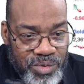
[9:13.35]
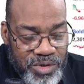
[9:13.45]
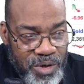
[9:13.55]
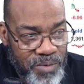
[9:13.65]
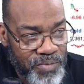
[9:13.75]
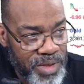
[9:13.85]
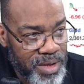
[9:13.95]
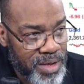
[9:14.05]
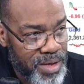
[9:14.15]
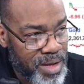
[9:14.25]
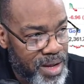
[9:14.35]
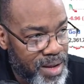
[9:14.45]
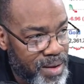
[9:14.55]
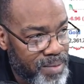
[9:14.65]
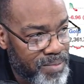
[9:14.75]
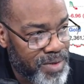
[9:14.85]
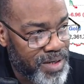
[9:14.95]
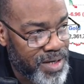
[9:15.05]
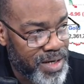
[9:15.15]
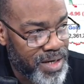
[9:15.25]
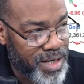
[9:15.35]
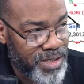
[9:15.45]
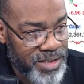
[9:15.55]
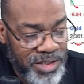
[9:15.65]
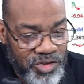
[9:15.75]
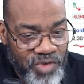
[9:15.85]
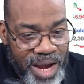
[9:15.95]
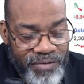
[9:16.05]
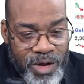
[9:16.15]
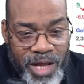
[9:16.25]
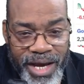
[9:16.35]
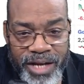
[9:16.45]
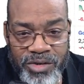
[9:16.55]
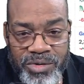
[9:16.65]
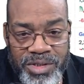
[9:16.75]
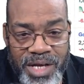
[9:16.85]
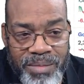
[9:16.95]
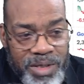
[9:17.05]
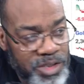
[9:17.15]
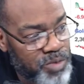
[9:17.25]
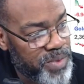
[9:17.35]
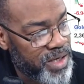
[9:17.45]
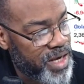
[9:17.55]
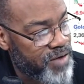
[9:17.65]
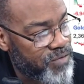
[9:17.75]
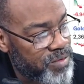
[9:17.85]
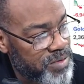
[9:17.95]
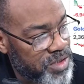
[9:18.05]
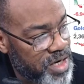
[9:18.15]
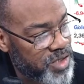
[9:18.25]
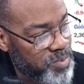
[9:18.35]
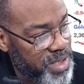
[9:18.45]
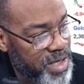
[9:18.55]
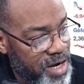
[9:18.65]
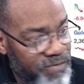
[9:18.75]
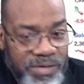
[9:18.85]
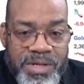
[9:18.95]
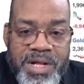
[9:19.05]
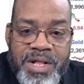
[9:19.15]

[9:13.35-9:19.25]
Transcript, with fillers: So um, he's he's driving. All I got to do is tell him to just be careful. Just be careful.